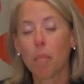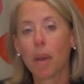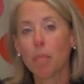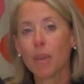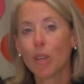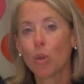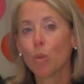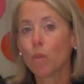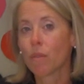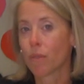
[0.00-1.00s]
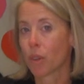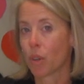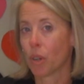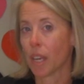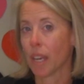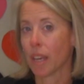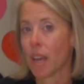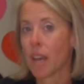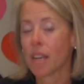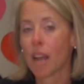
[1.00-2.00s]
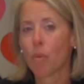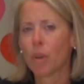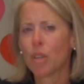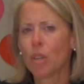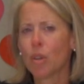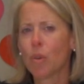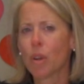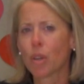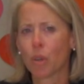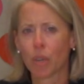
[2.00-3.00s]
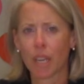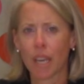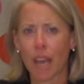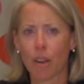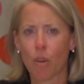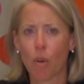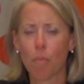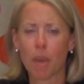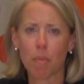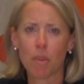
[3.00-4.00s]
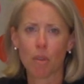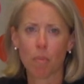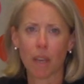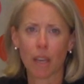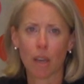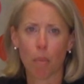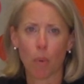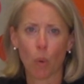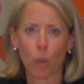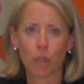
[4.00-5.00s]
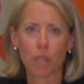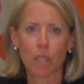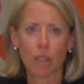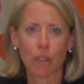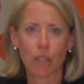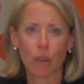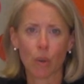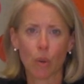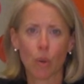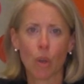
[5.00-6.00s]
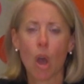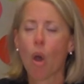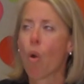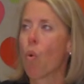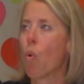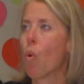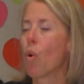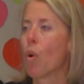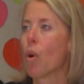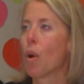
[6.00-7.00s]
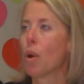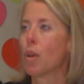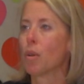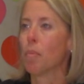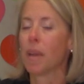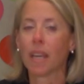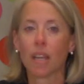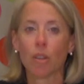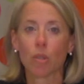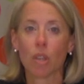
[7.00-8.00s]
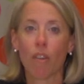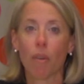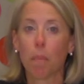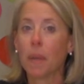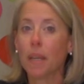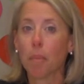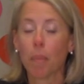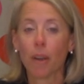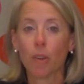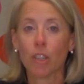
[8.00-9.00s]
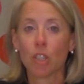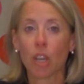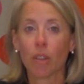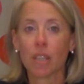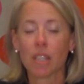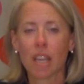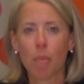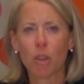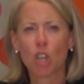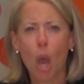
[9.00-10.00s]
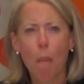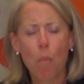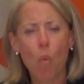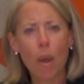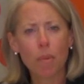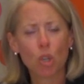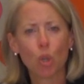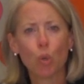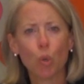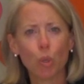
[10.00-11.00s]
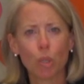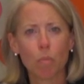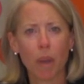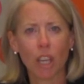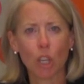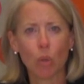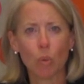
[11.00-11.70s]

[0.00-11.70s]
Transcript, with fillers: might be used for cooking. Now when you are cooking at home, maybe you're making a bowl of cereal or you're making yourself a peanut butter and jelly sandwich. What tools might you